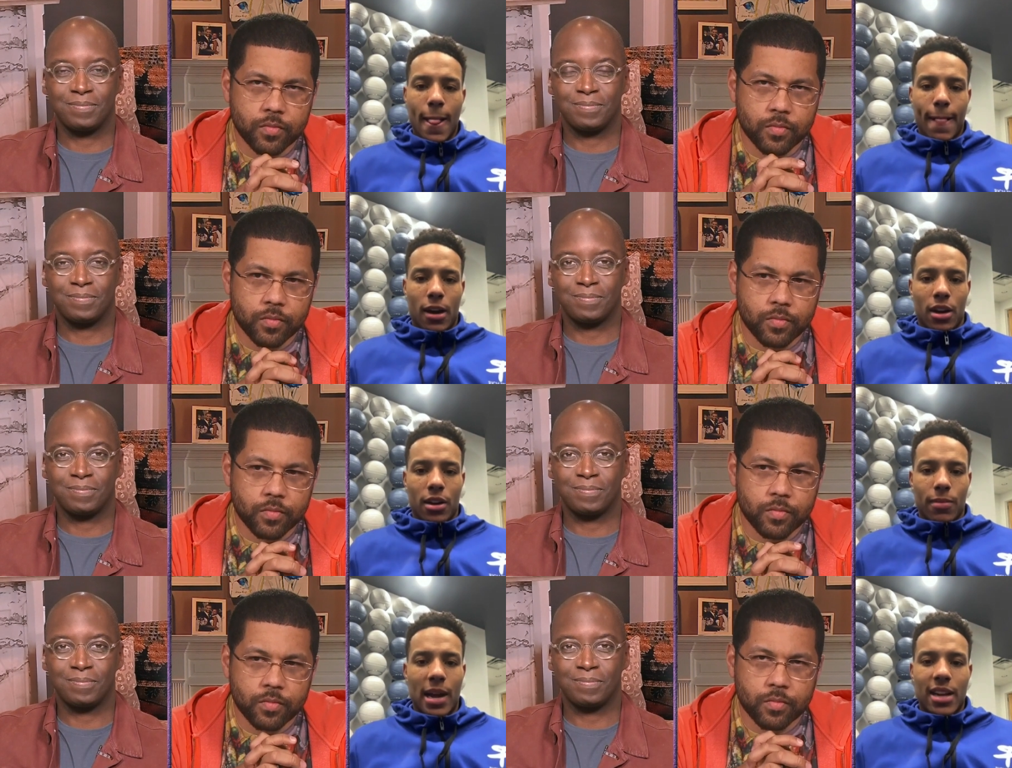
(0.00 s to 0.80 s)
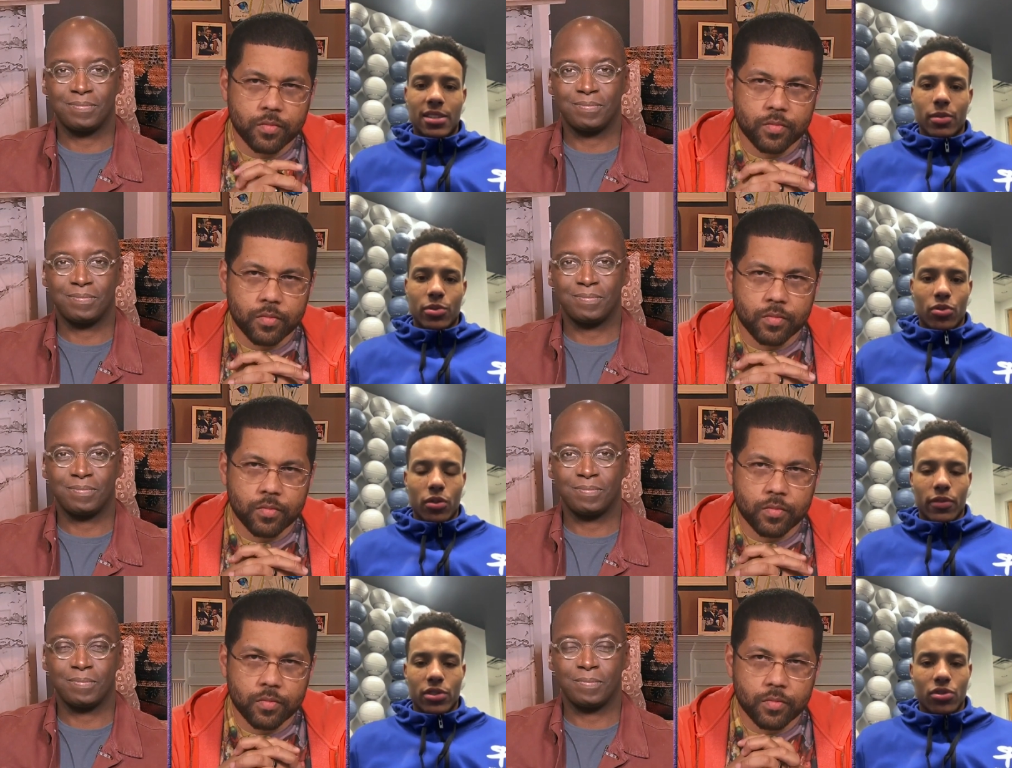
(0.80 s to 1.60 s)
Speaker 1: um, has some sort of a
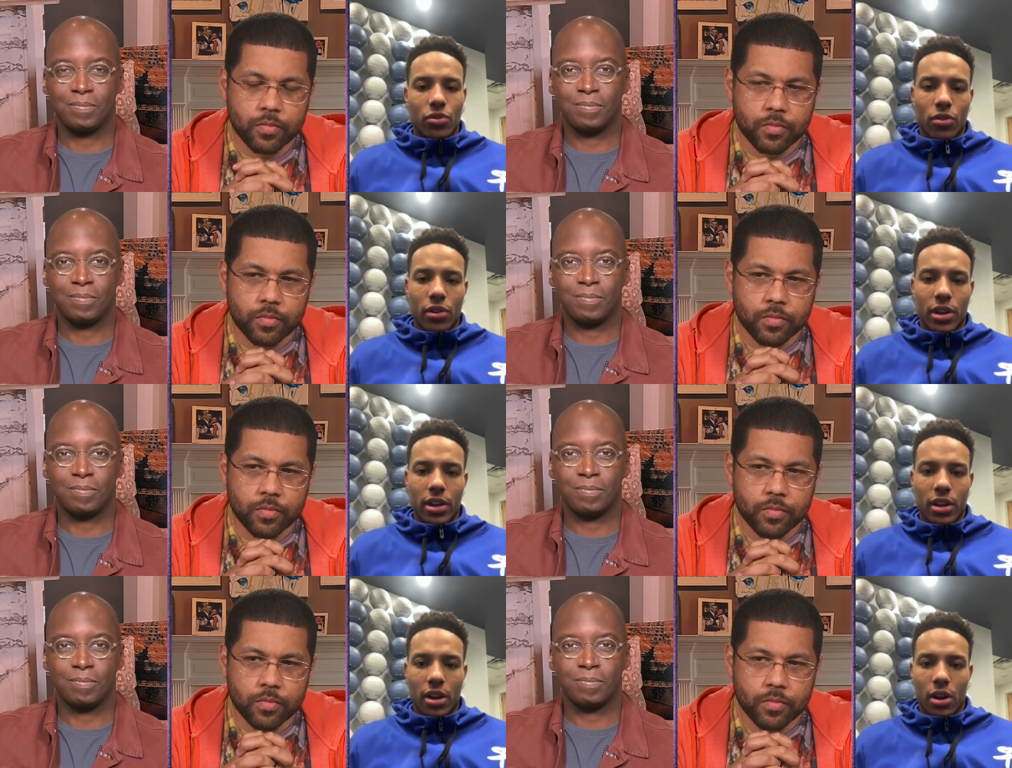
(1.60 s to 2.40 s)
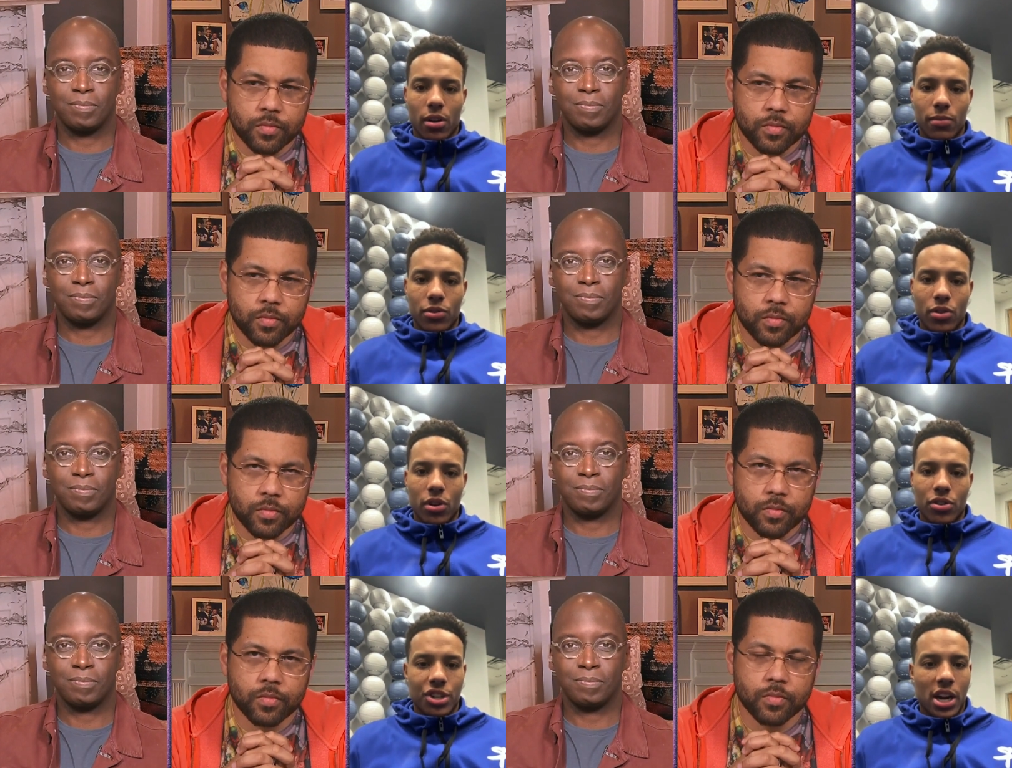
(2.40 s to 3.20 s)
story. Um, you know,
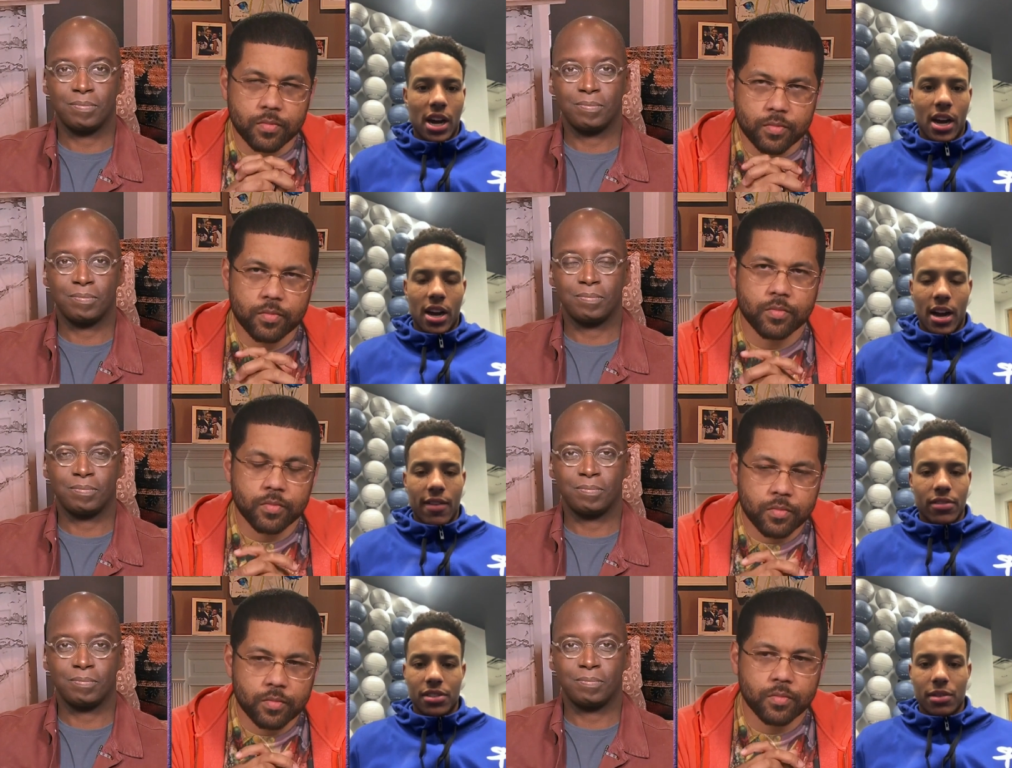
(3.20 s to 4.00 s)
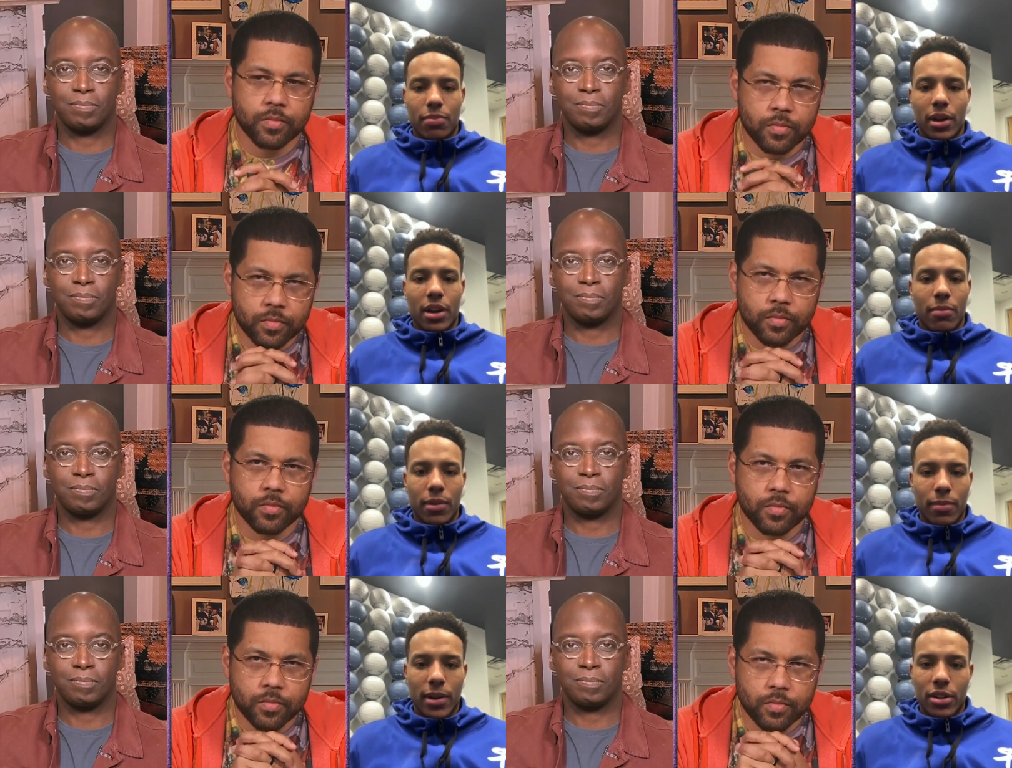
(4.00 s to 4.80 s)
Ja obviously played a
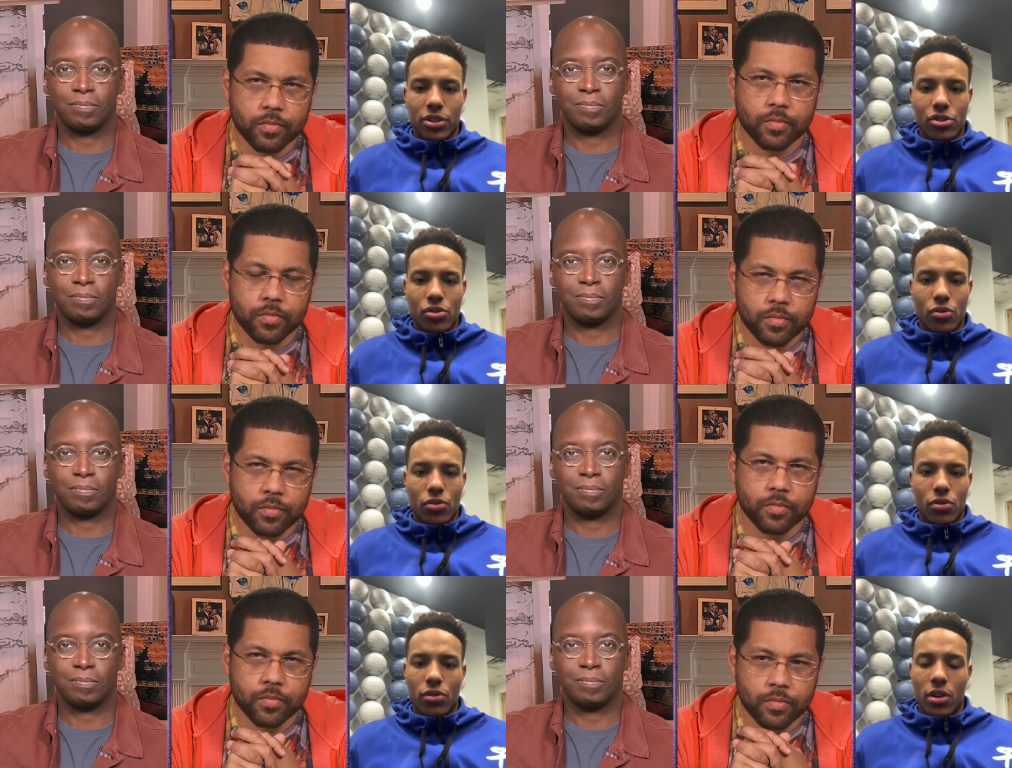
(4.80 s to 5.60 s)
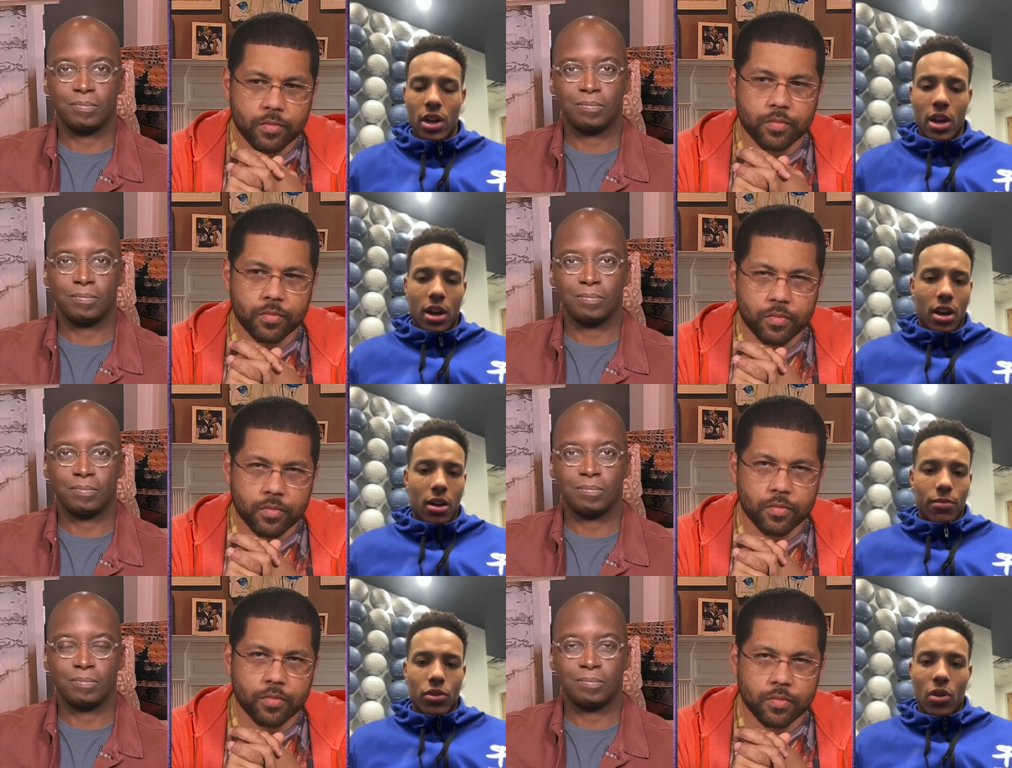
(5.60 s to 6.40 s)
mid-major school. Um,
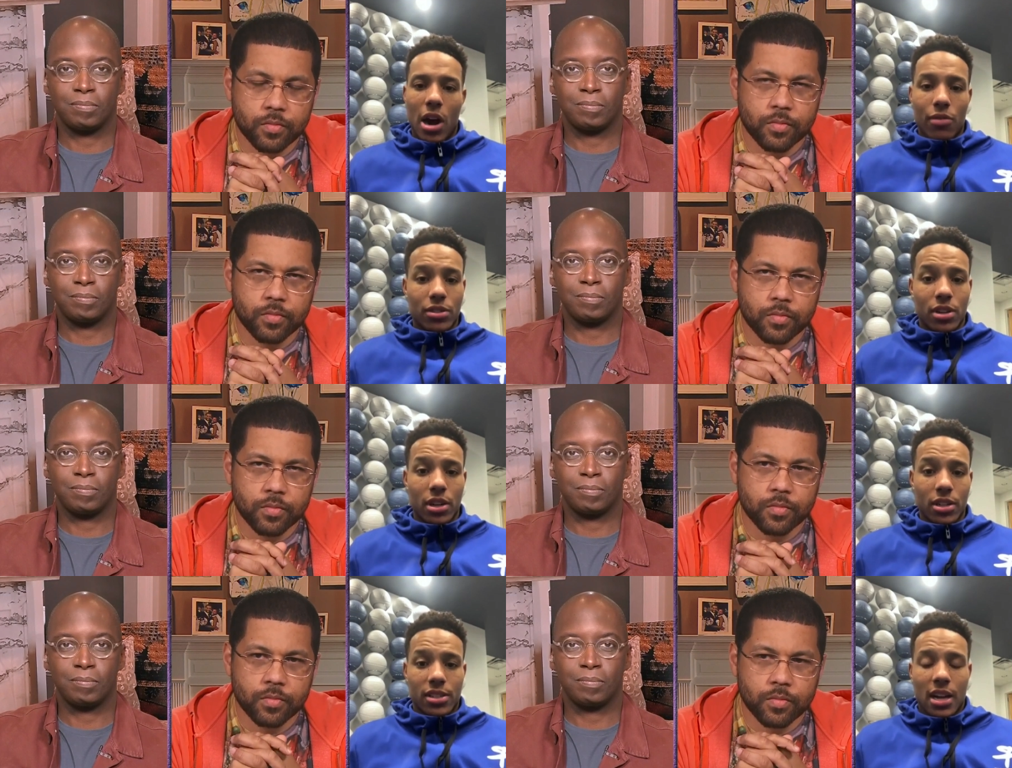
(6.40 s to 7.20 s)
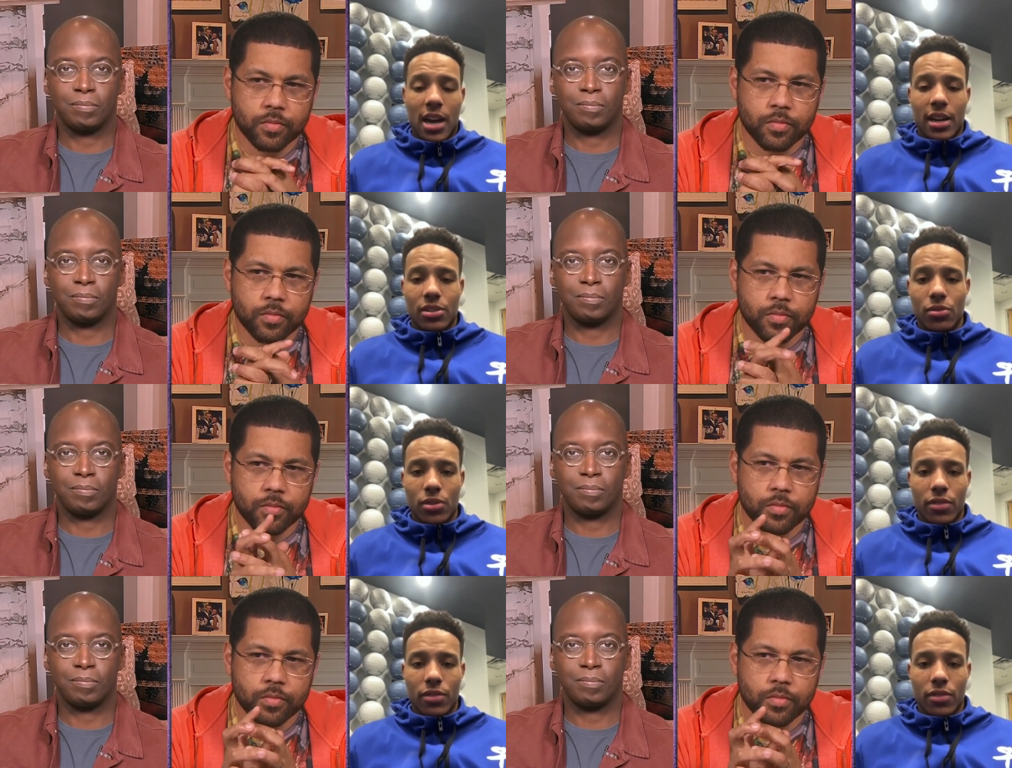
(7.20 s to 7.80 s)
you know, I was going to sign to a